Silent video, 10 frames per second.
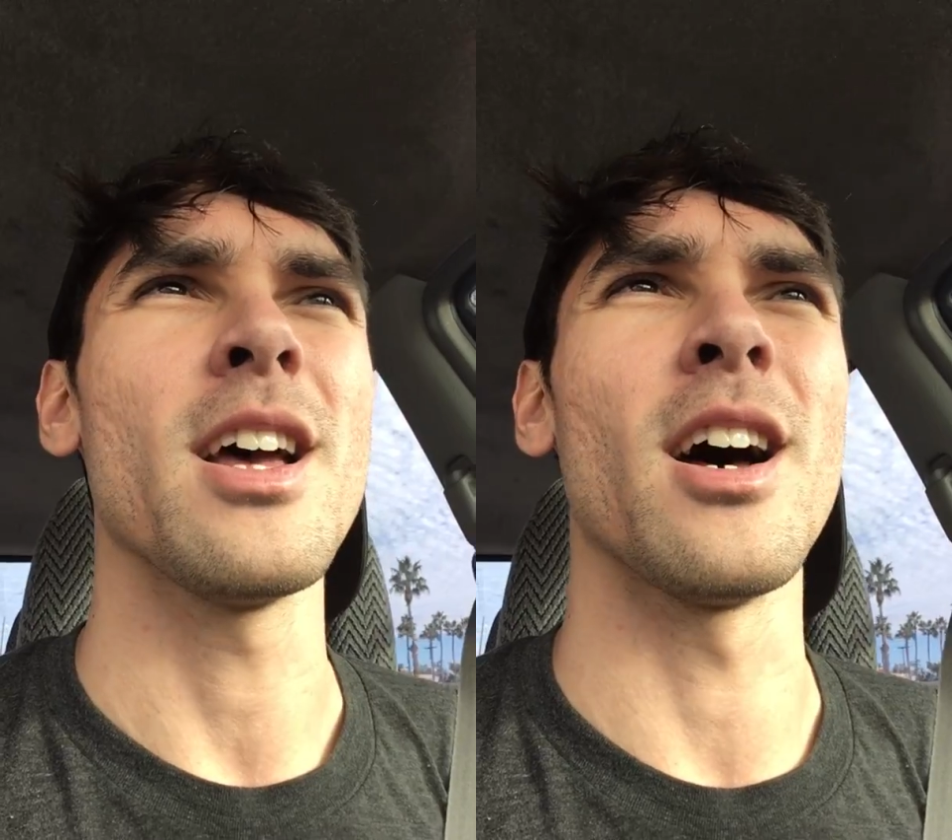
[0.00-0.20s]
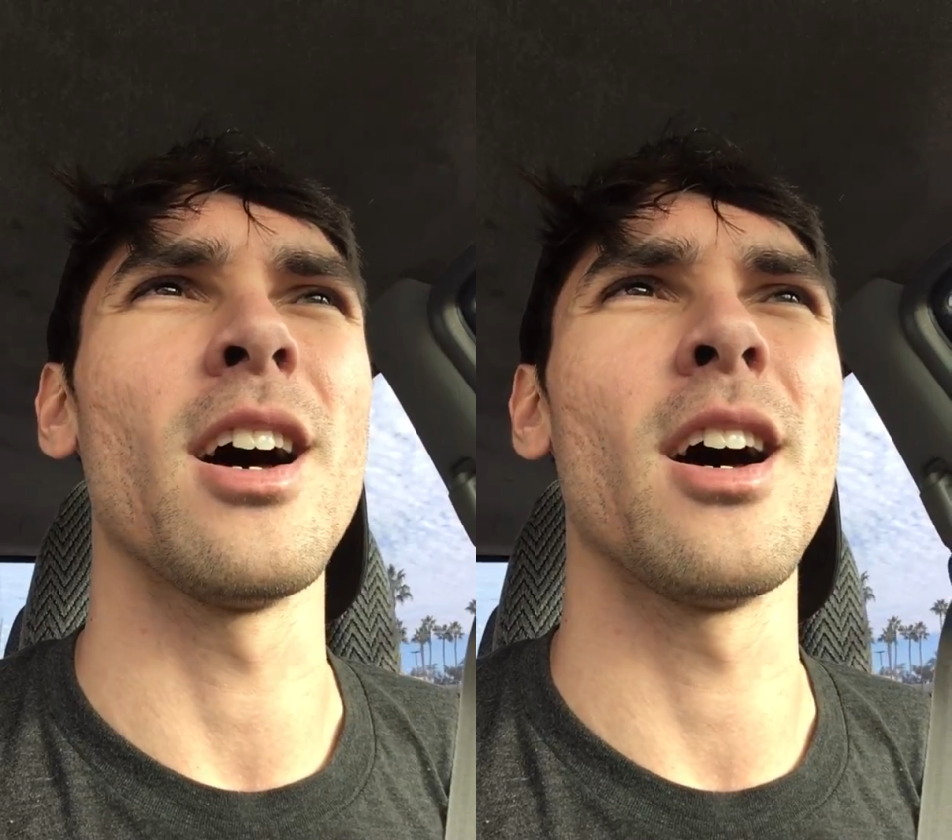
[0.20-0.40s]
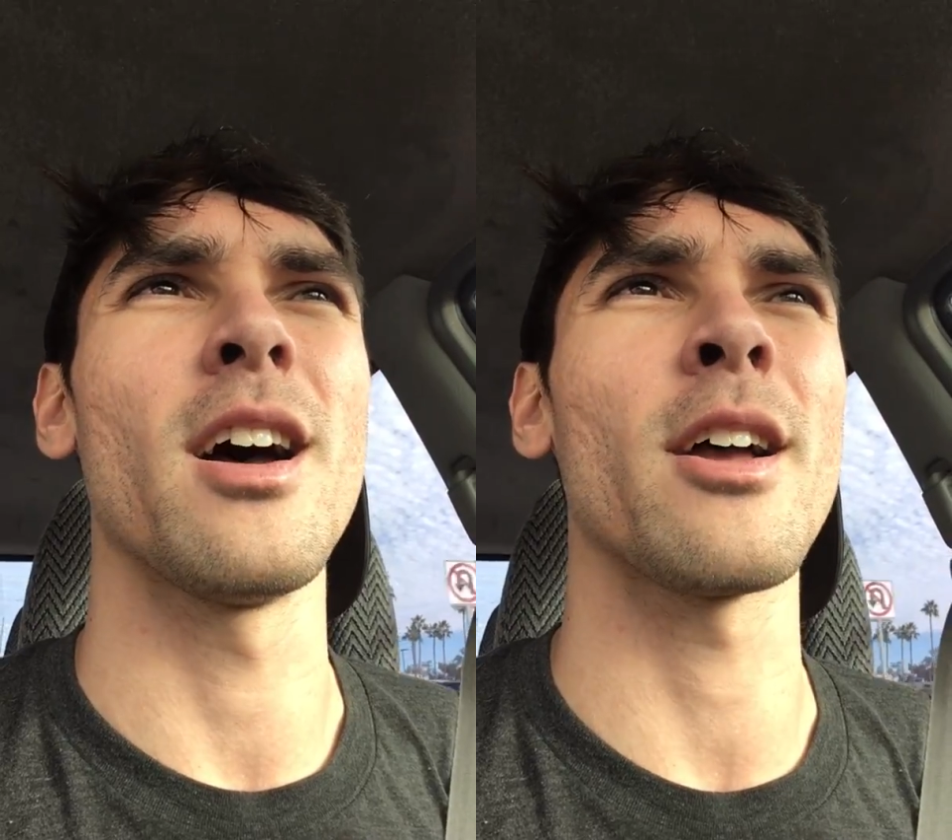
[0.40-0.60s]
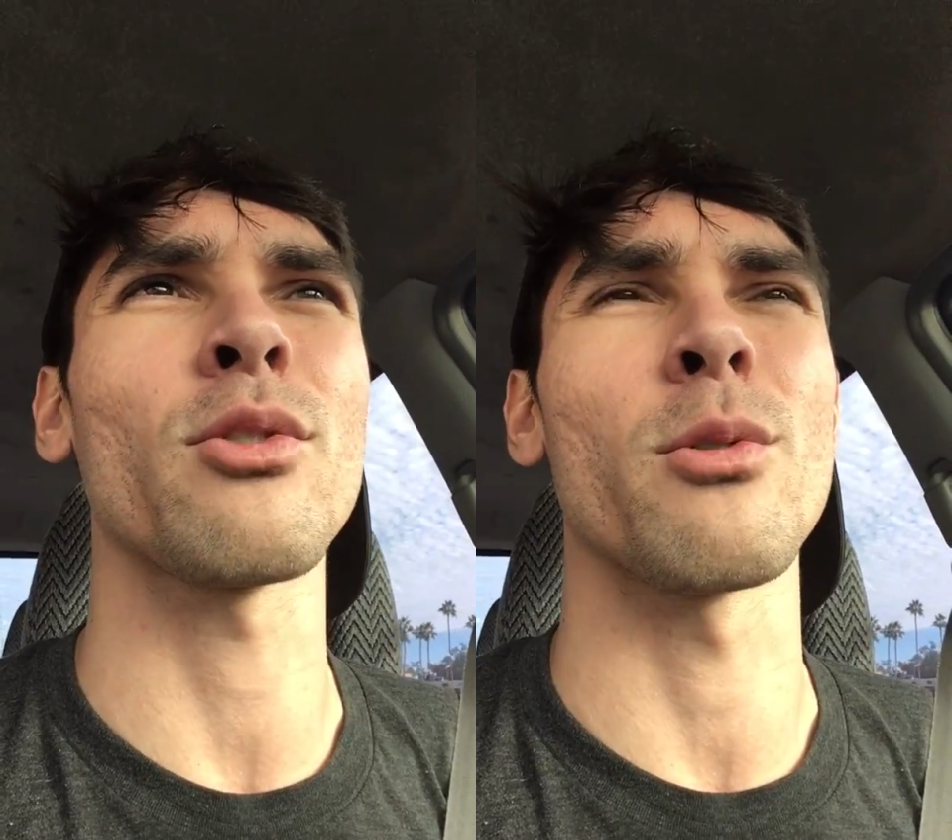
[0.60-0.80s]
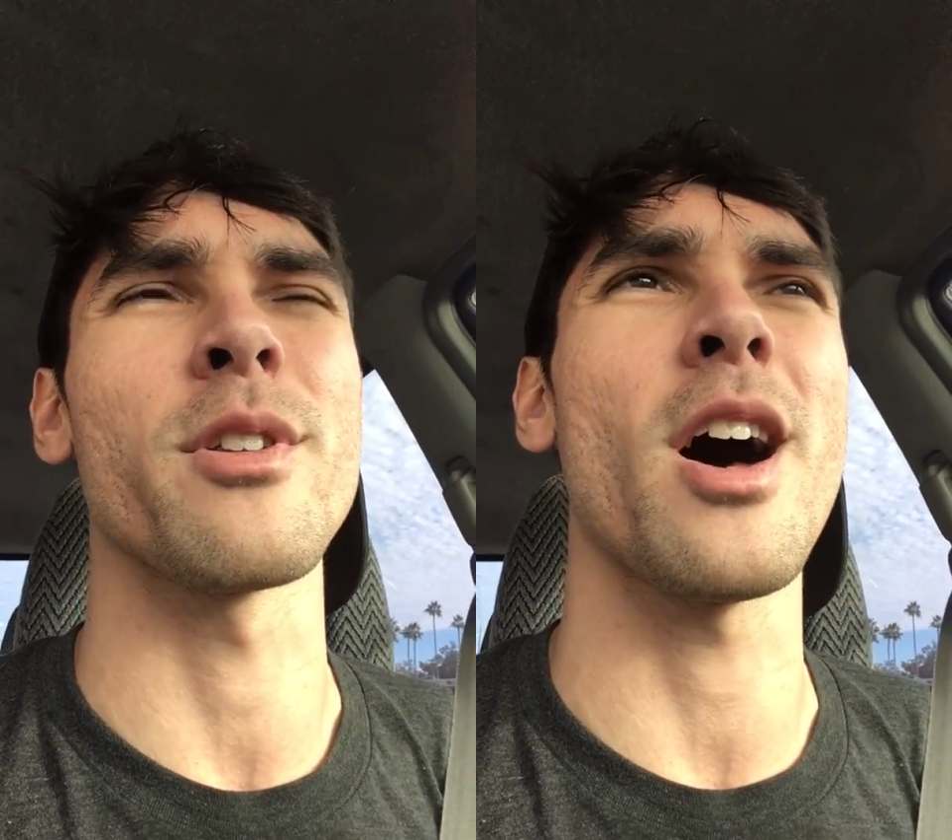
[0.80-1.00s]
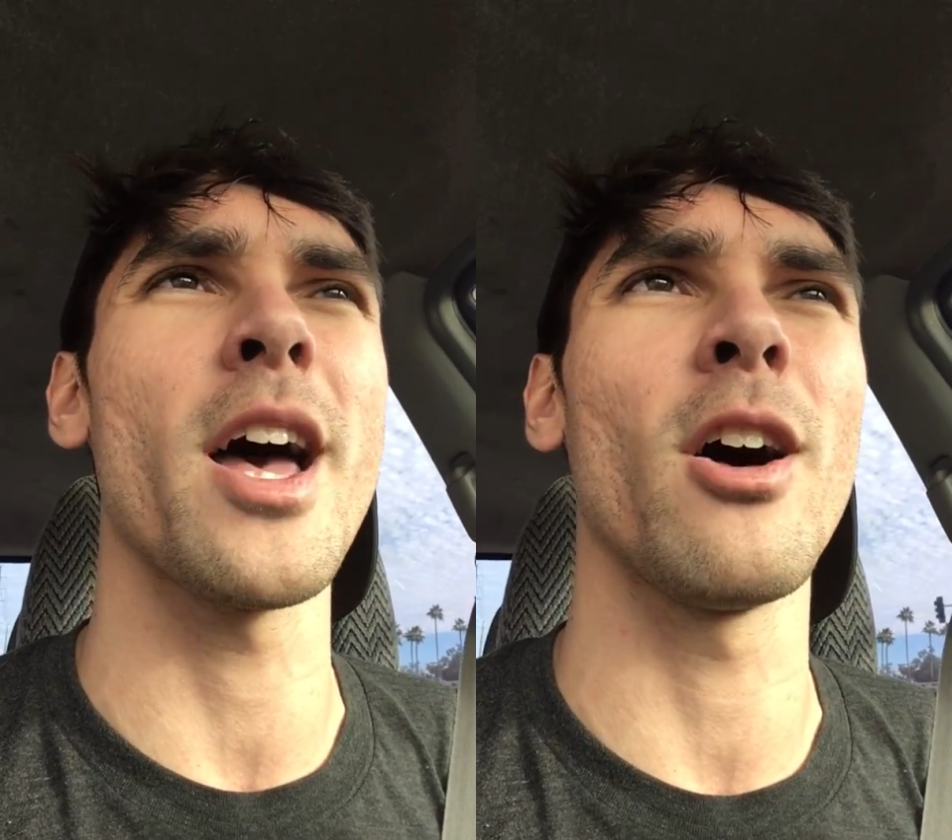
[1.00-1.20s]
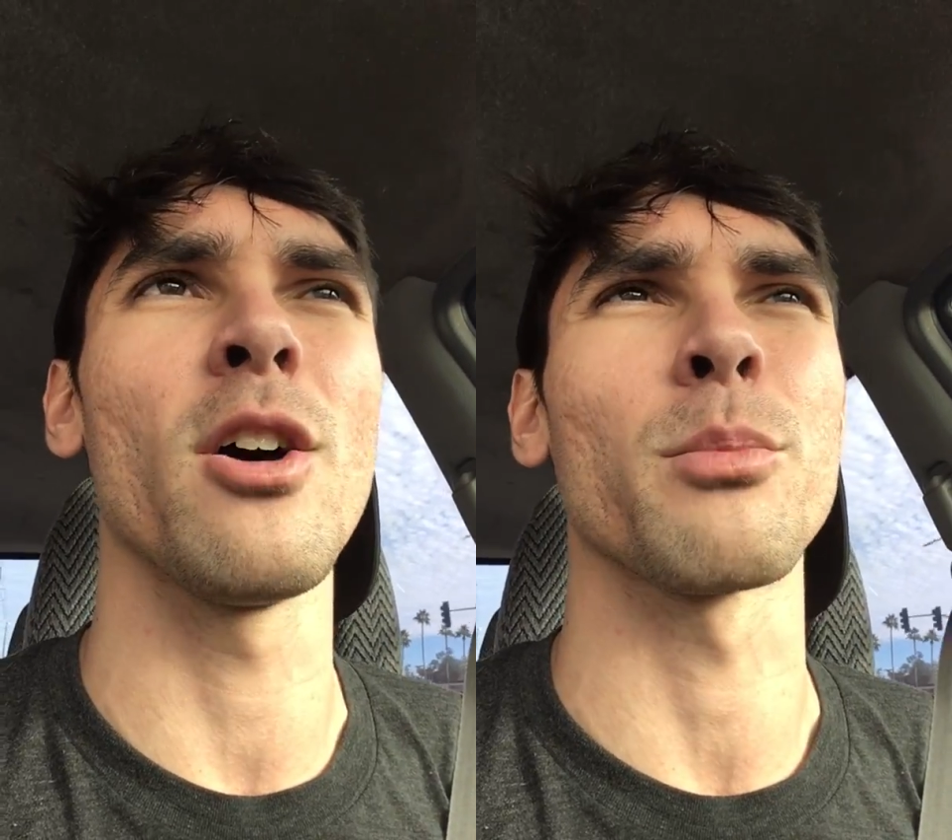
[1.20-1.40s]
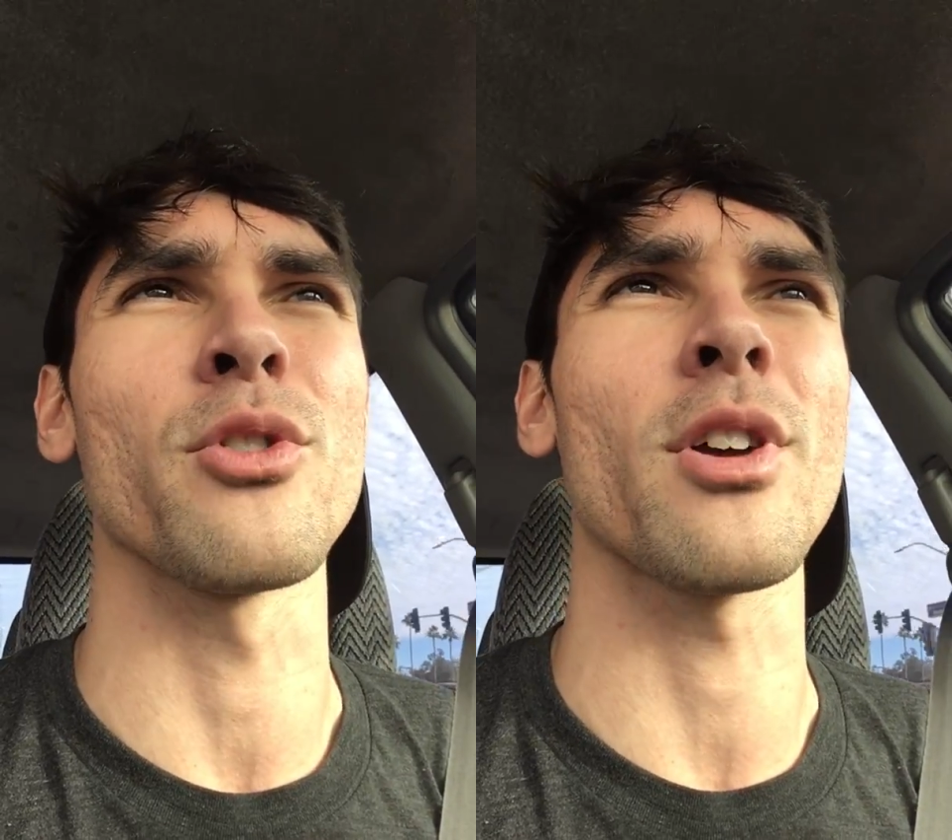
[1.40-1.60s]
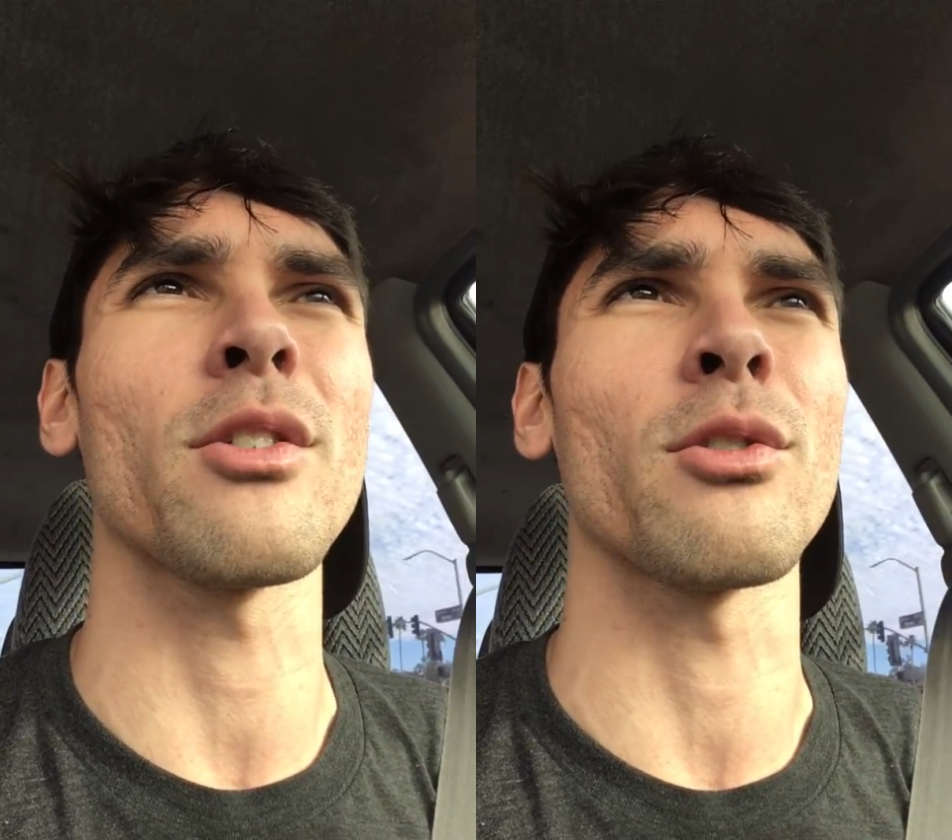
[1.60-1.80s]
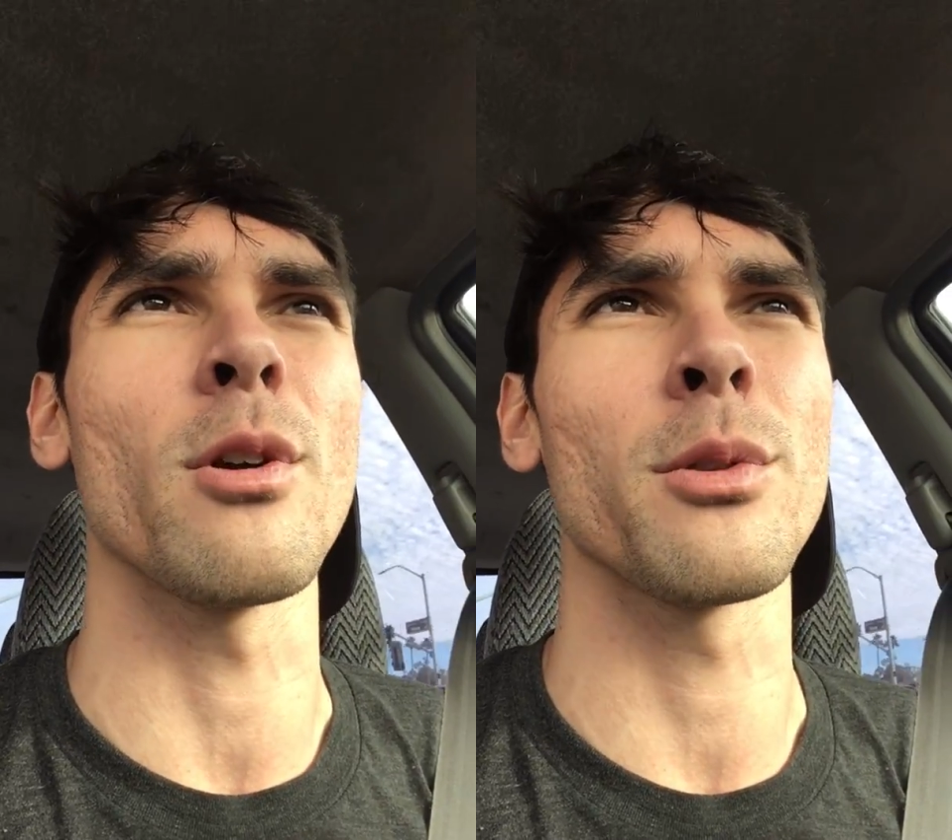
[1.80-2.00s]
estradiol, and
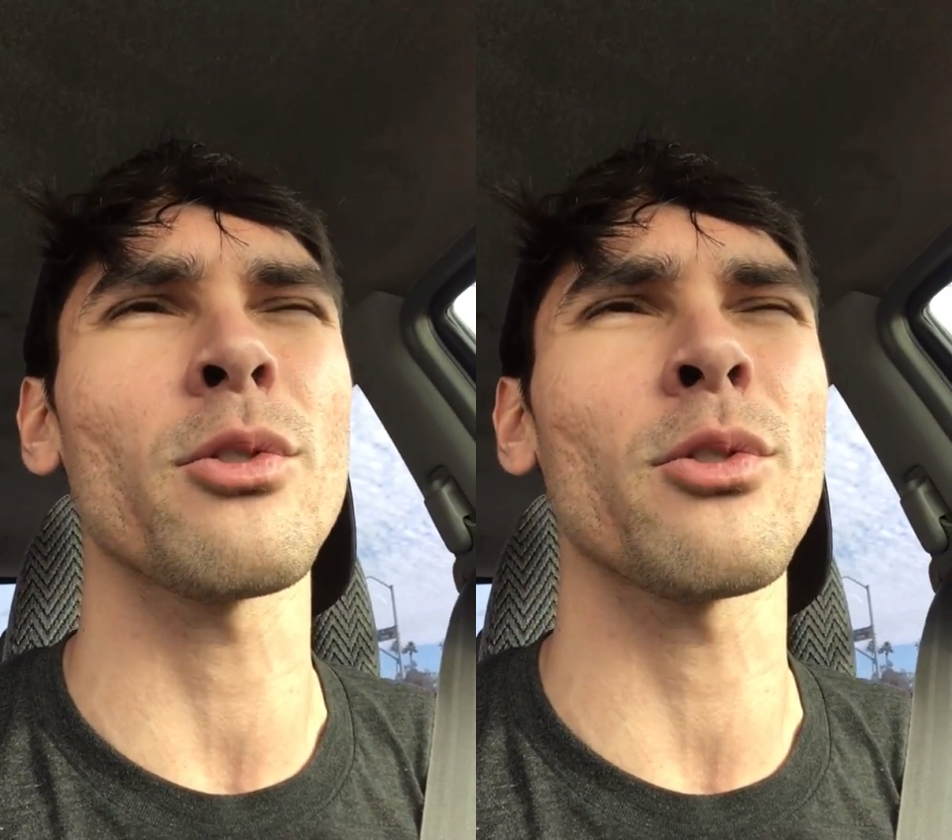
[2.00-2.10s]
progesterone.